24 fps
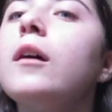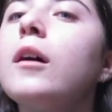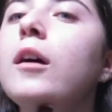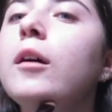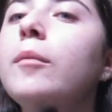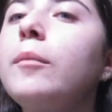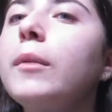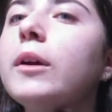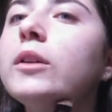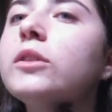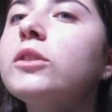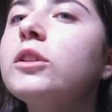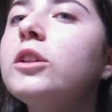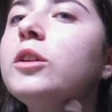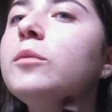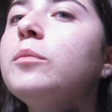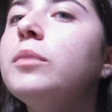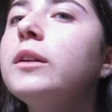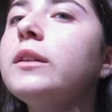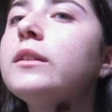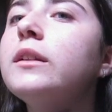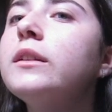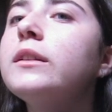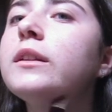And make sure you
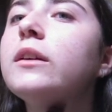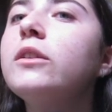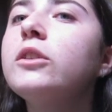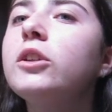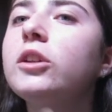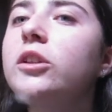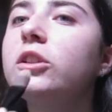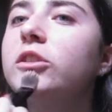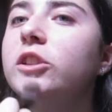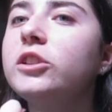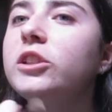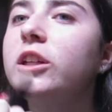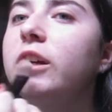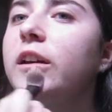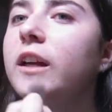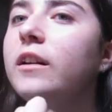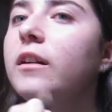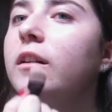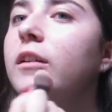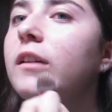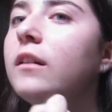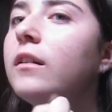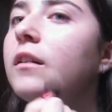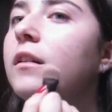blend it down your
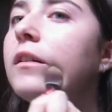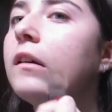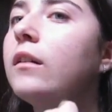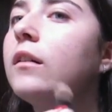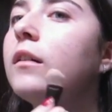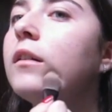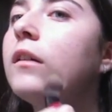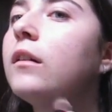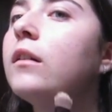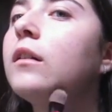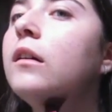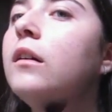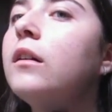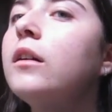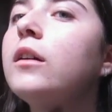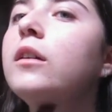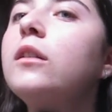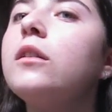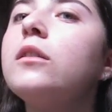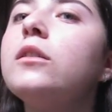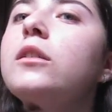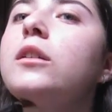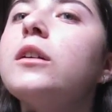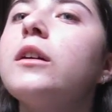chin
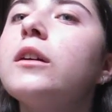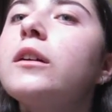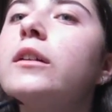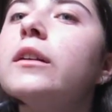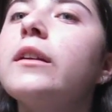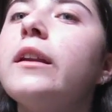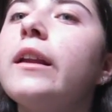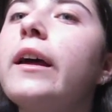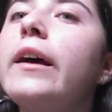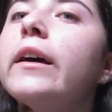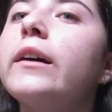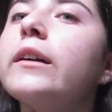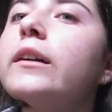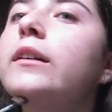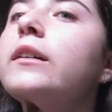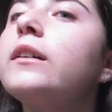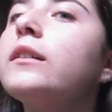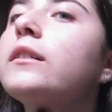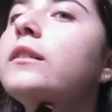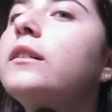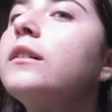to your neck.